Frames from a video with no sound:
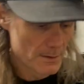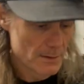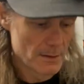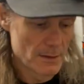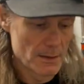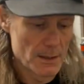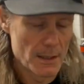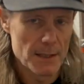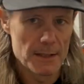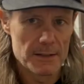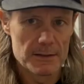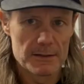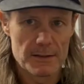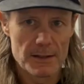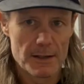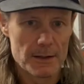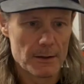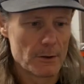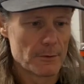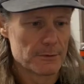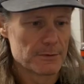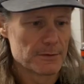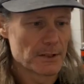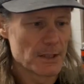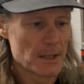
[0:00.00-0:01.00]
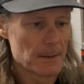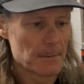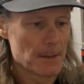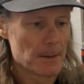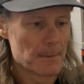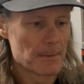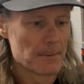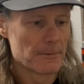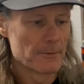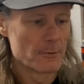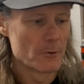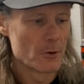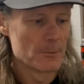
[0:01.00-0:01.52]
A set of CB
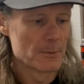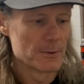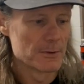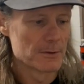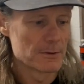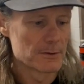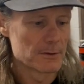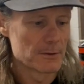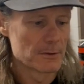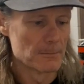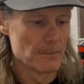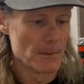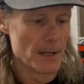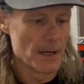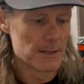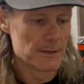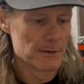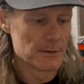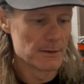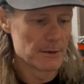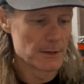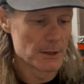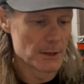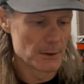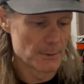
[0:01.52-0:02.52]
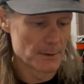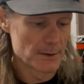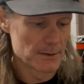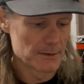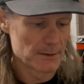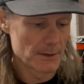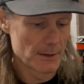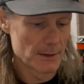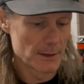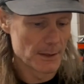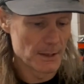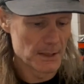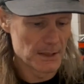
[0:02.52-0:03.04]
Performance, made in the
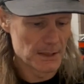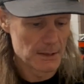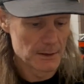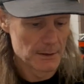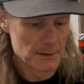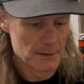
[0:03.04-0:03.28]
USA,